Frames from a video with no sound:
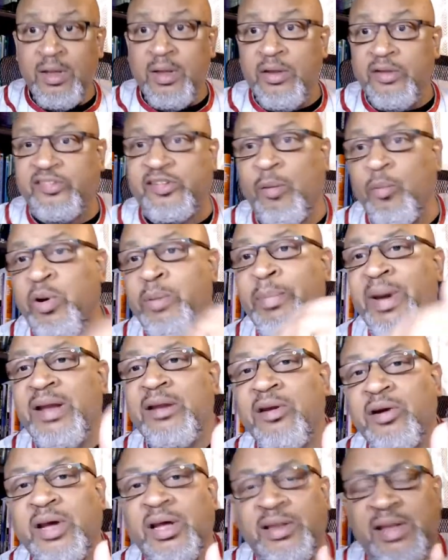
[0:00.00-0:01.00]
someone may
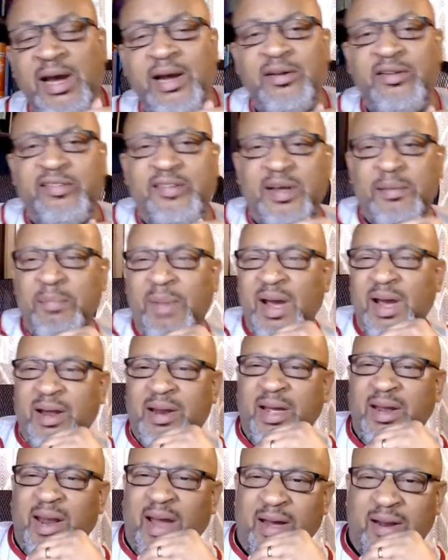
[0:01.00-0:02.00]
look at that and say, man,
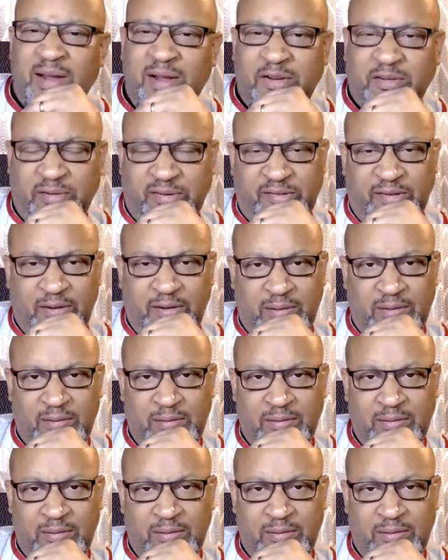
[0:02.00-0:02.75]
they're not interested.